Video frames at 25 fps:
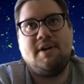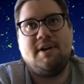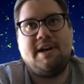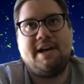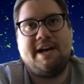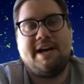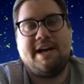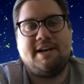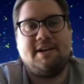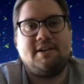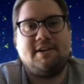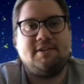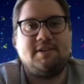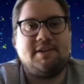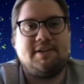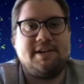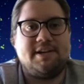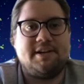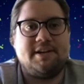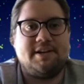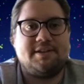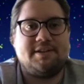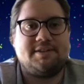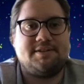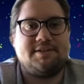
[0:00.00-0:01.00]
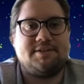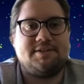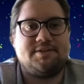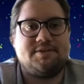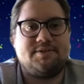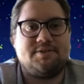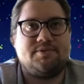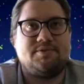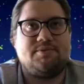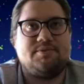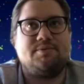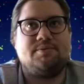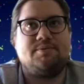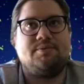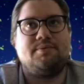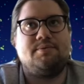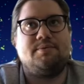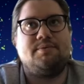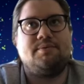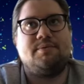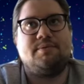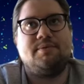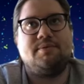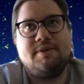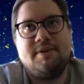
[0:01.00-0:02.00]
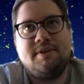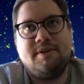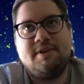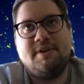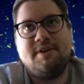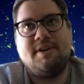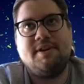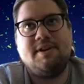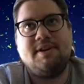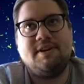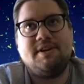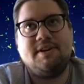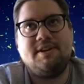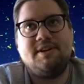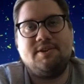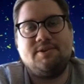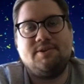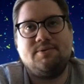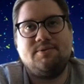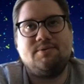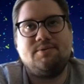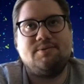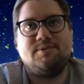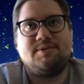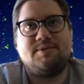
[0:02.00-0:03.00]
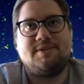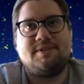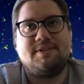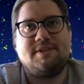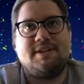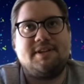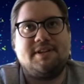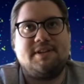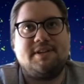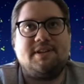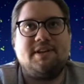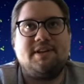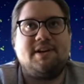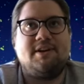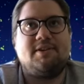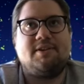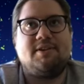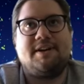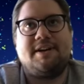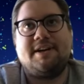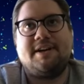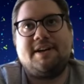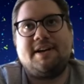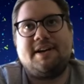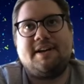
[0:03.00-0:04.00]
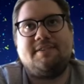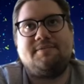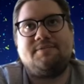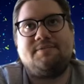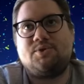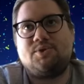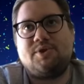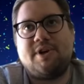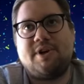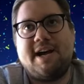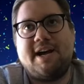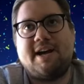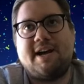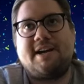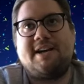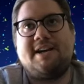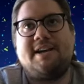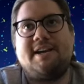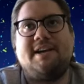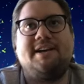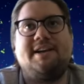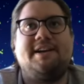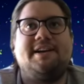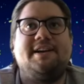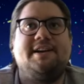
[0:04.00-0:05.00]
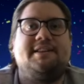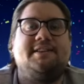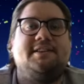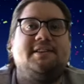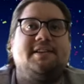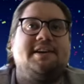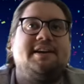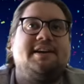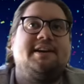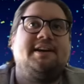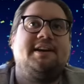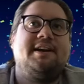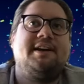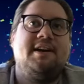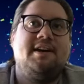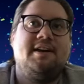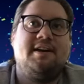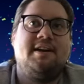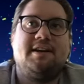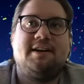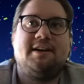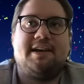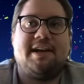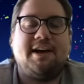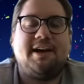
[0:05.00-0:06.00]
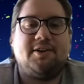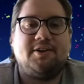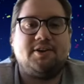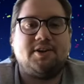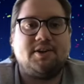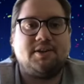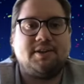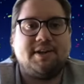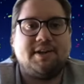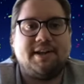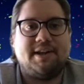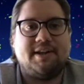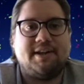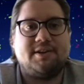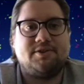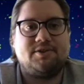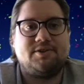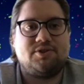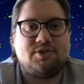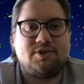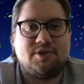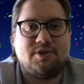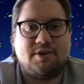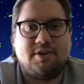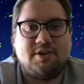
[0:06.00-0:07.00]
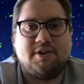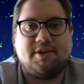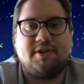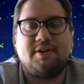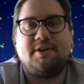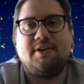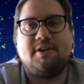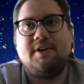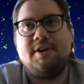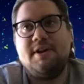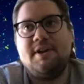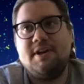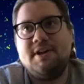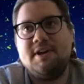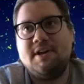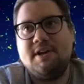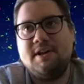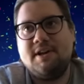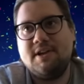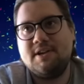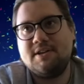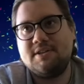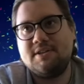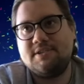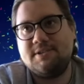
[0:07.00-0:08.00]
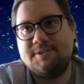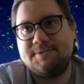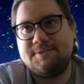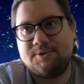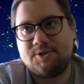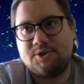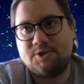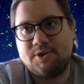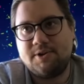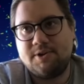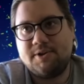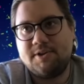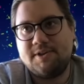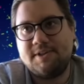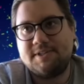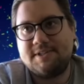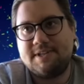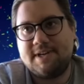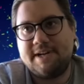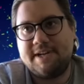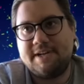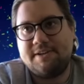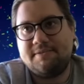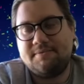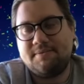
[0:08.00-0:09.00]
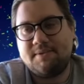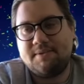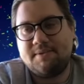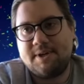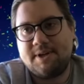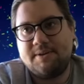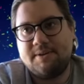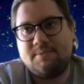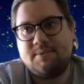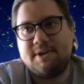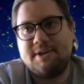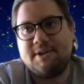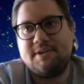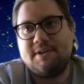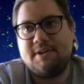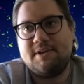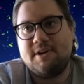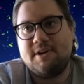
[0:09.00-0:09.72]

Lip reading: analytics to use in their like kind of tracking and like calculating churn. So churn is kind of like when